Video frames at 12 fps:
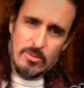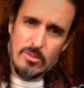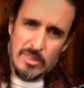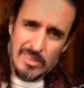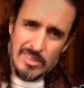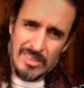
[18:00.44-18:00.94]
It
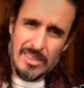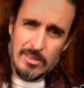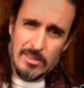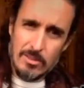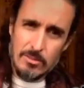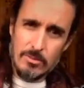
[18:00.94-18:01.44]
wants to cut
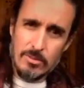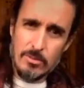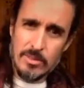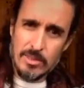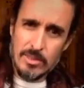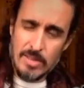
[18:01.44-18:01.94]
those roots. It
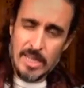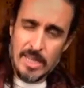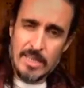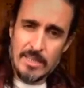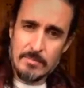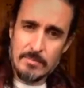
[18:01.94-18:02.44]
wants to crack
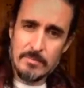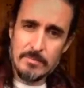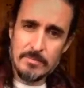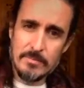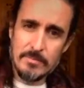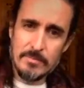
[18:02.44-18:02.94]
it down.
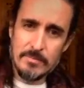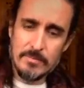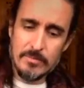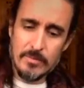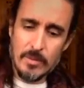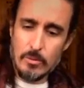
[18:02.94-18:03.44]

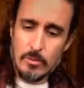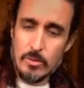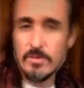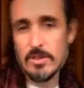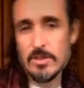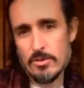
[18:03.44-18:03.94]
The roots
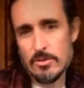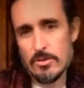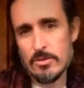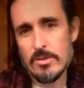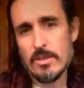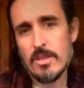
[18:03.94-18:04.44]
of untruth.
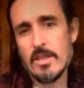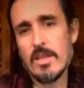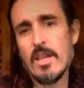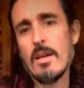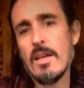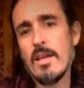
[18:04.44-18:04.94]

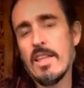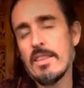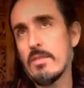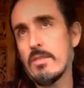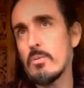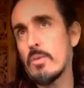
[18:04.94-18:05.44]

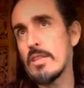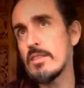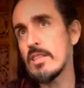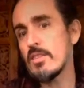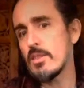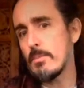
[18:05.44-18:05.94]
It's
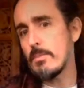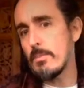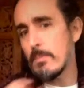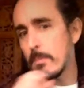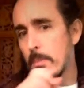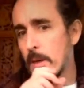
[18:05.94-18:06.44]
not just
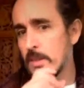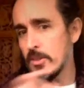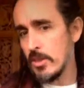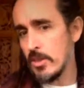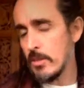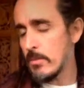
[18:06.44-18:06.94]

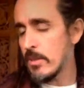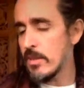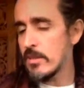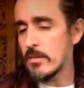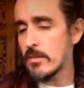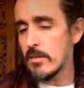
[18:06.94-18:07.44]
panja, but
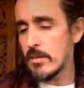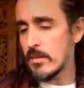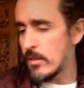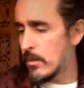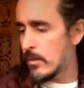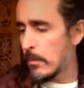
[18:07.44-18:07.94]
it's
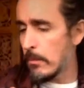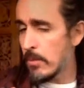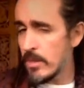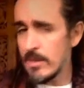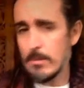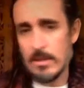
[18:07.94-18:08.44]

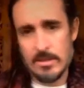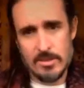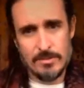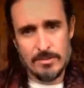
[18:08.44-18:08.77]
pratibhanja.